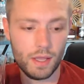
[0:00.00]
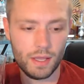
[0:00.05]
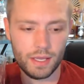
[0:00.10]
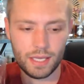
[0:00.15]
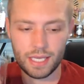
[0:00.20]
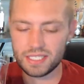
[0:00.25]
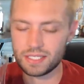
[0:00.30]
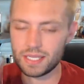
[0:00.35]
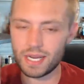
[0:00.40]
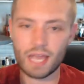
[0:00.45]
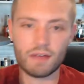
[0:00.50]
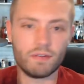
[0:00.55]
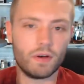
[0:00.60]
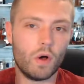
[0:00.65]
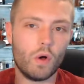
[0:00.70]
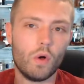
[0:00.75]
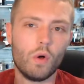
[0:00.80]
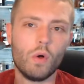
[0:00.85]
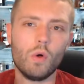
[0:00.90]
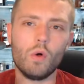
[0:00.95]
he's gonna have a
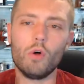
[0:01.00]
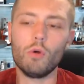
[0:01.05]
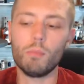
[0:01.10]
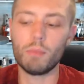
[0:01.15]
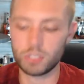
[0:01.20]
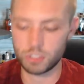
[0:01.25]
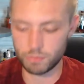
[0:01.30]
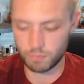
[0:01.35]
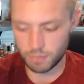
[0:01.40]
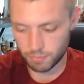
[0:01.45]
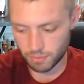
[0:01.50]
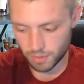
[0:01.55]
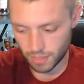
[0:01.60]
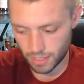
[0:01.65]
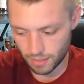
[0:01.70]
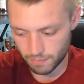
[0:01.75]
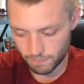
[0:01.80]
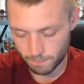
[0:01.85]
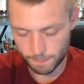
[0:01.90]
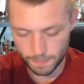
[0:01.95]
whole bunch of people
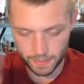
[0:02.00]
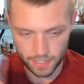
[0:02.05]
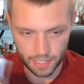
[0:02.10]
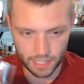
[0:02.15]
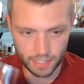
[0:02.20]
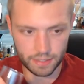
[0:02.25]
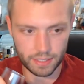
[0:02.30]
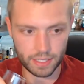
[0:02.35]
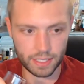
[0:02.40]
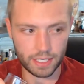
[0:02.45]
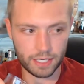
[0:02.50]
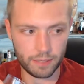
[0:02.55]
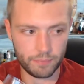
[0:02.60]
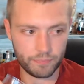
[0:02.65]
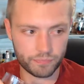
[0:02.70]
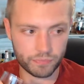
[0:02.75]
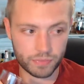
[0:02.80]
on, and